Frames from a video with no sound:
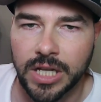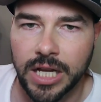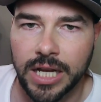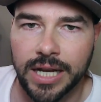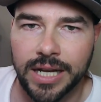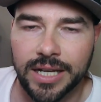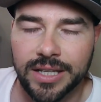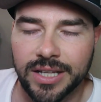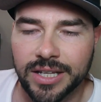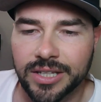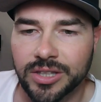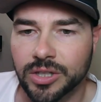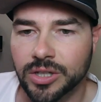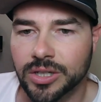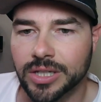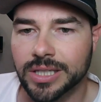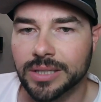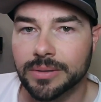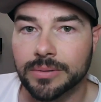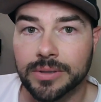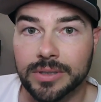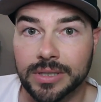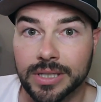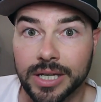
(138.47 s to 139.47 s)
I like the
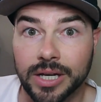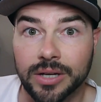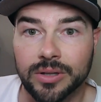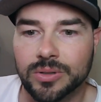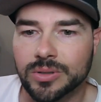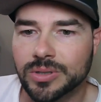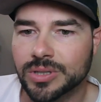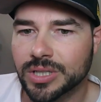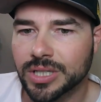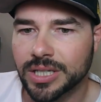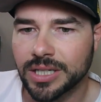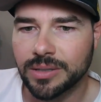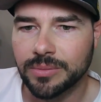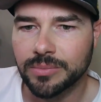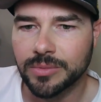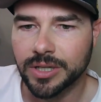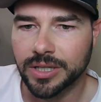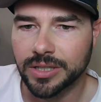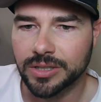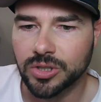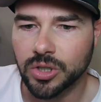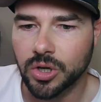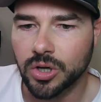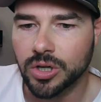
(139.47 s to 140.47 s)
color scheme.
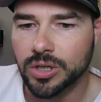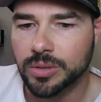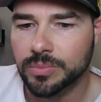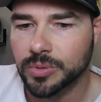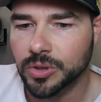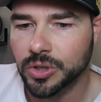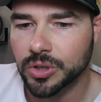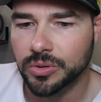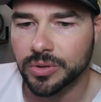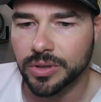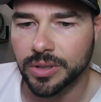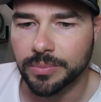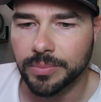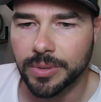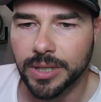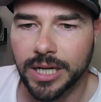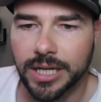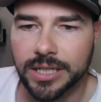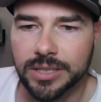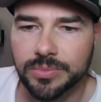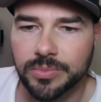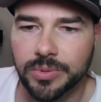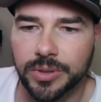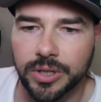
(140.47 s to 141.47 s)
The dark blue and the
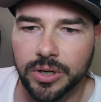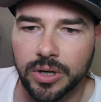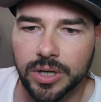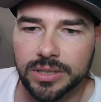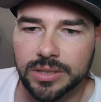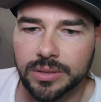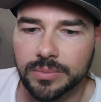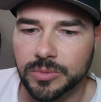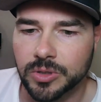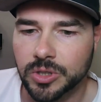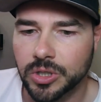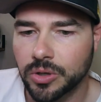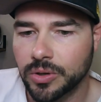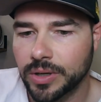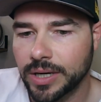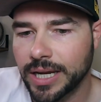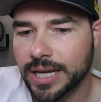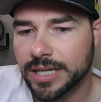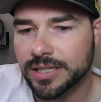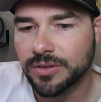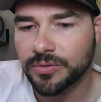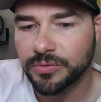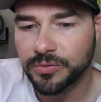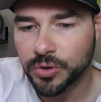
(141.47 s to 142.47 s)
black is pretty awesome. So it
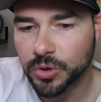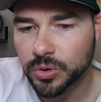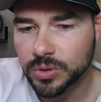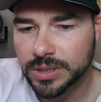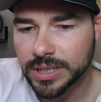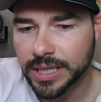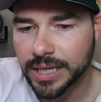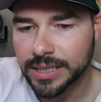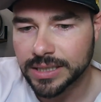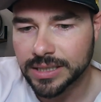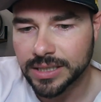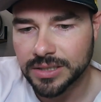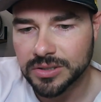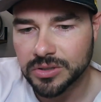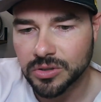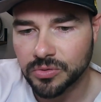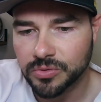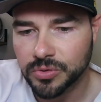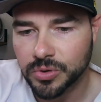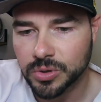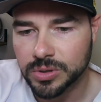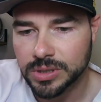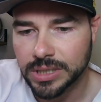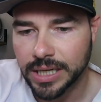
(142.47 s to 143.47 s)
has a fuel tank, diesel
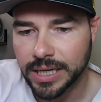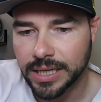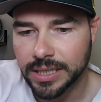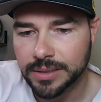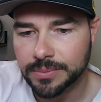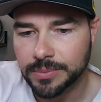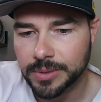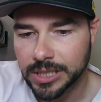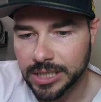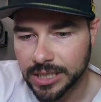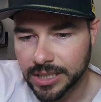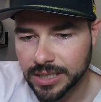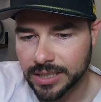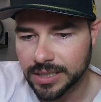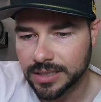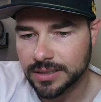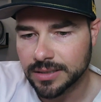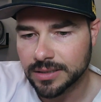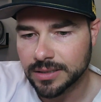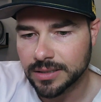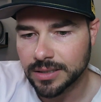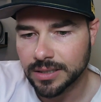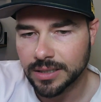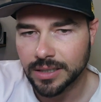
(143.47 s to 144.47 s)
fuel tank,
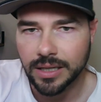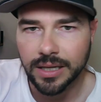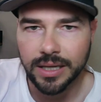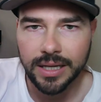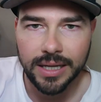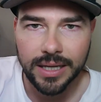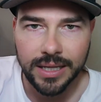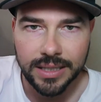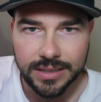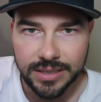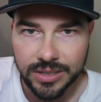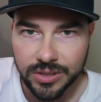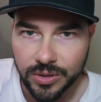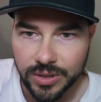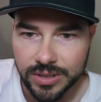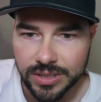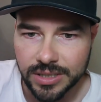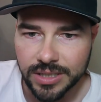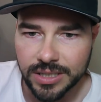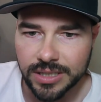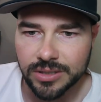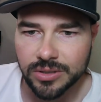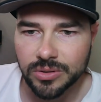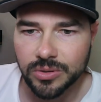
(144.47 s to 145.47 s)
because it still has a
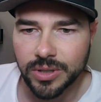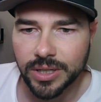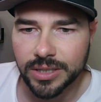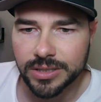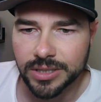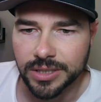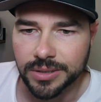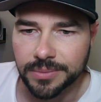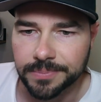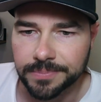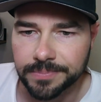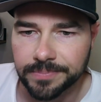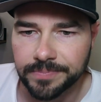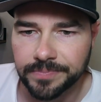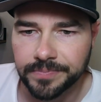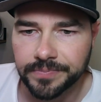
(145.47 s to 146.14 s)
diesel engine.